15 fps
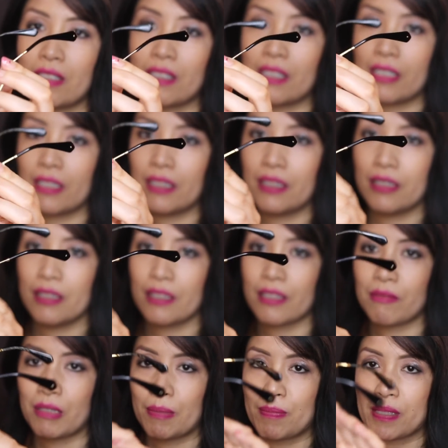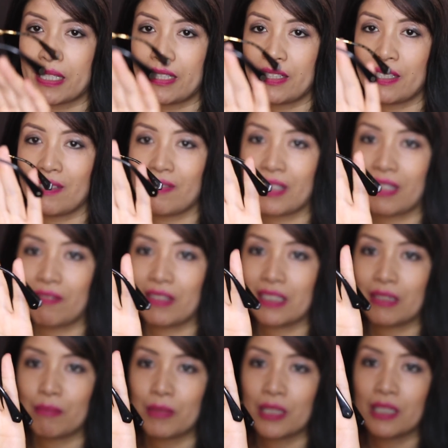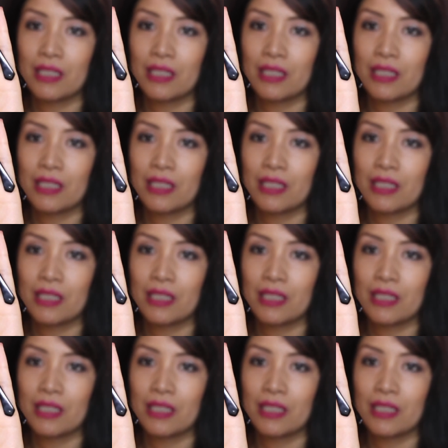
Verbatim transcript: on the website too when I